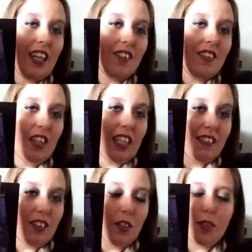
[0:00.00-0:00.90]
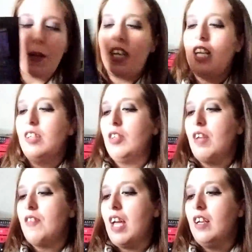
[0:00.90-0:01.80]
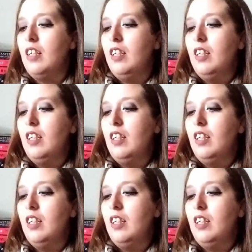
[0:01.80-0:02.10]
the outside, like still on the spine, and I do love that.